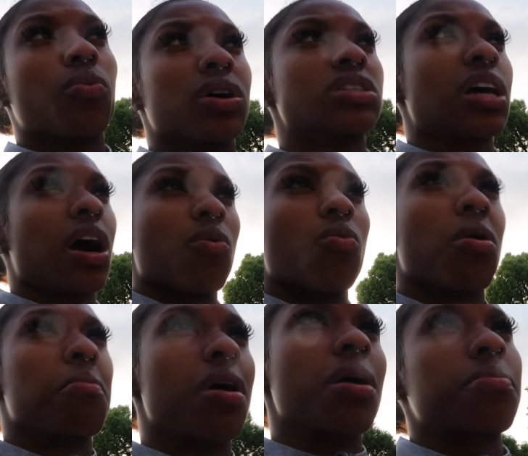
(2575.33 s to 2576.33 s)
once I
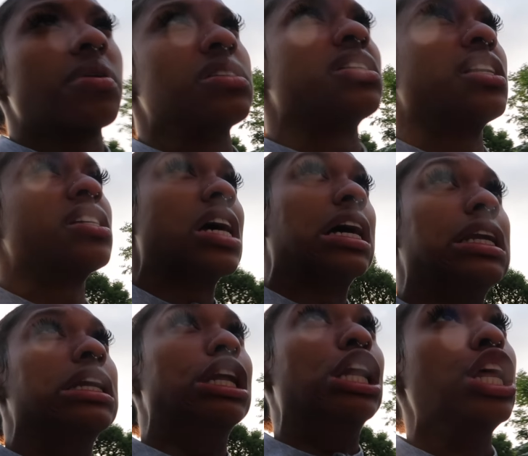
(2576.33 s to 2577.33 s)
warm up, because it is a
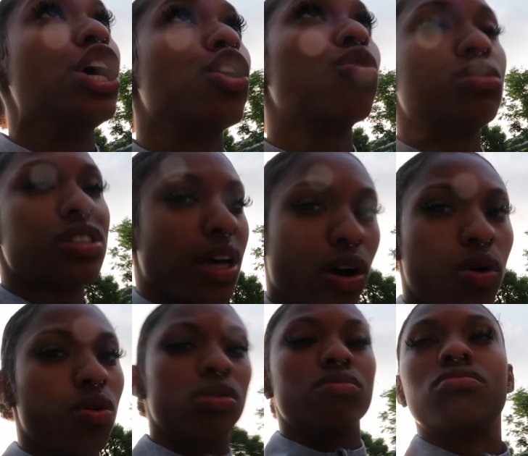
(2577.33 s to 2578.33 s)
little, just like
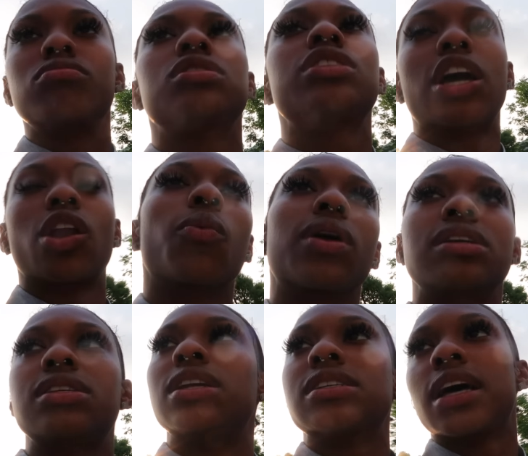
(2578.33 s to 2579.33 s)
on scale of 1 to
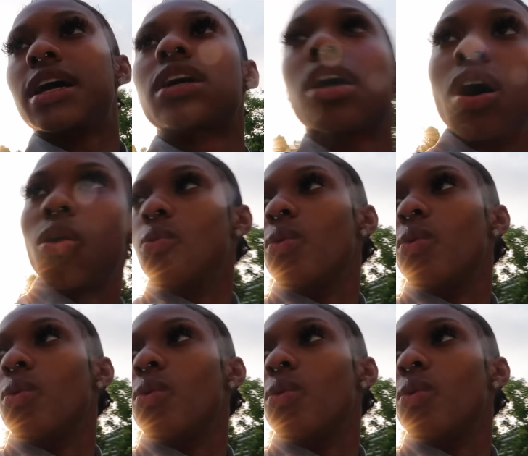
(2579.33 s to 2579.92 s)
10, it's like a